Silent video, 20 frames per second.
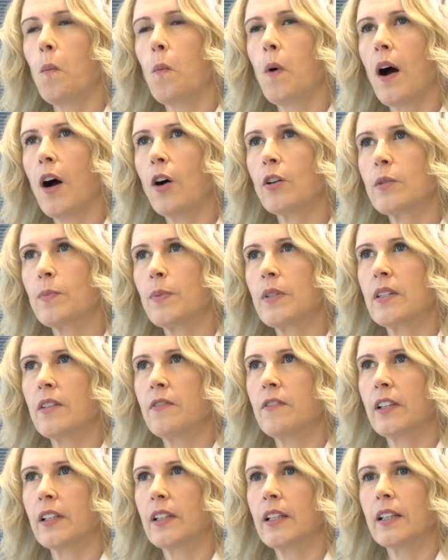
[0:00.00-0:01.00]
How
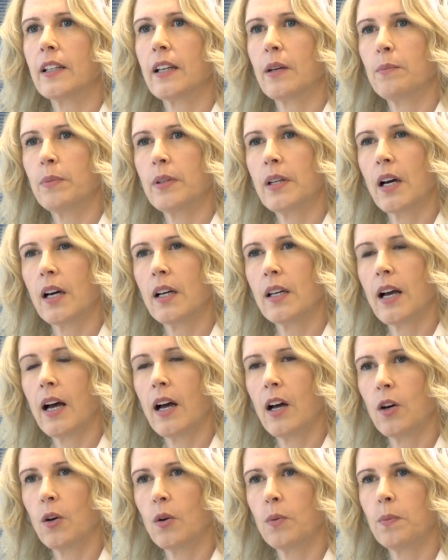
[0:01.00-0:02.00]
specifically can PI
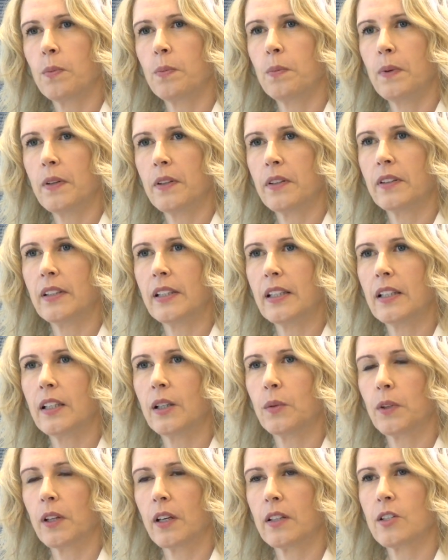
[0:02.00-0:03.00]
help with
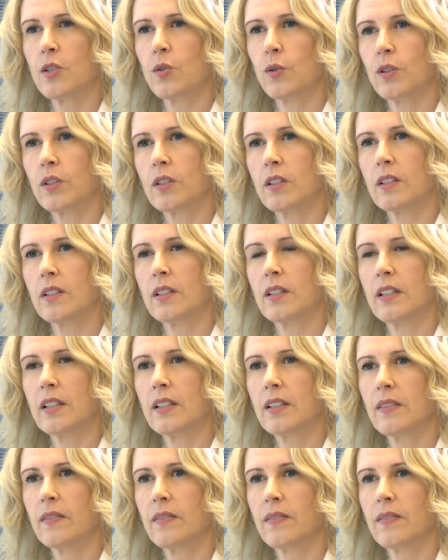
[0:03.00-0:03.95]
dealing with uncertainty?